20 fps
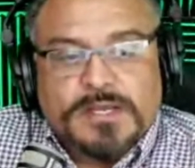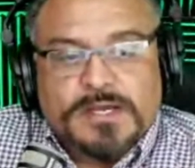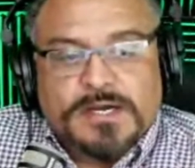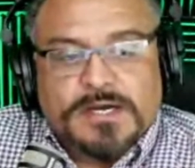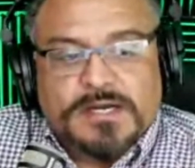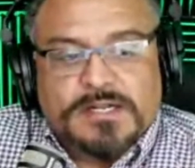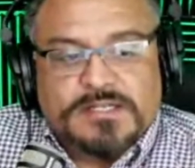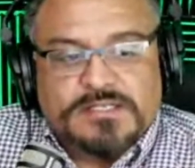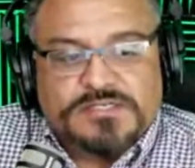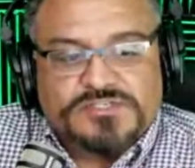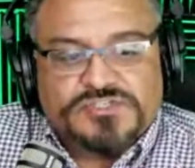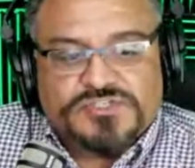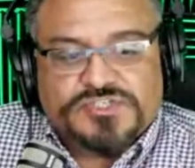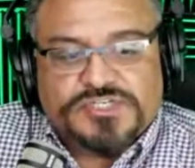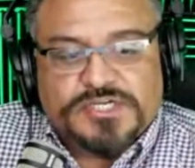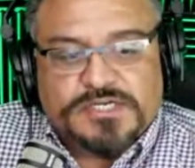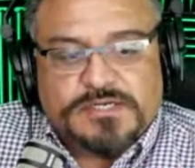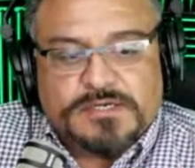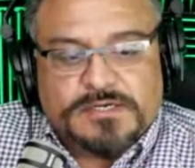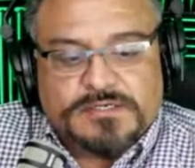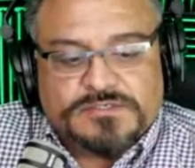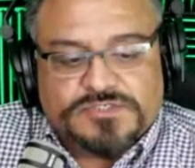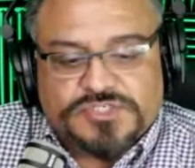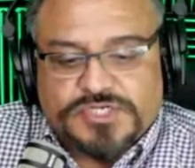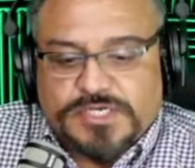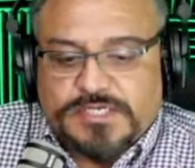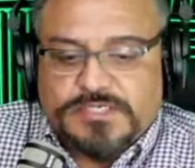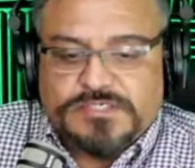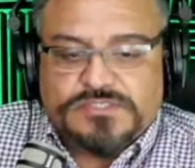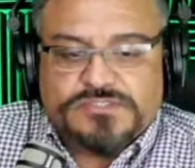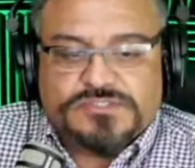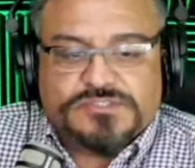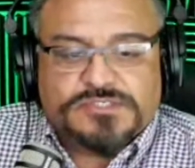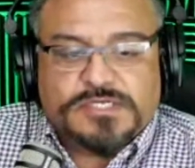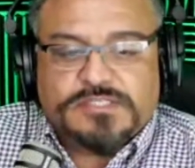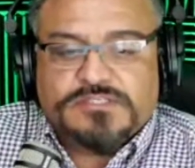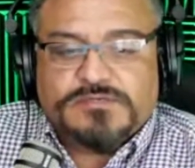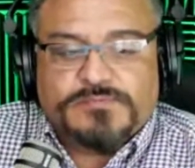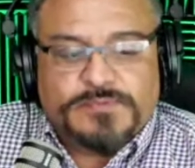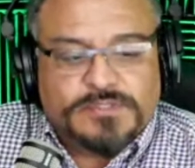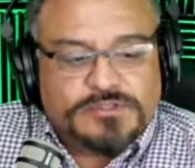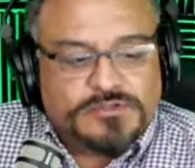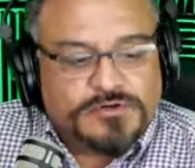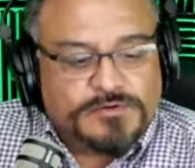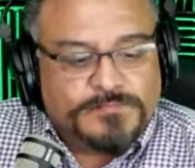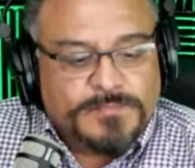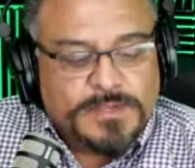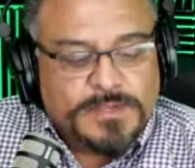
Liz Cheney's sentiment there.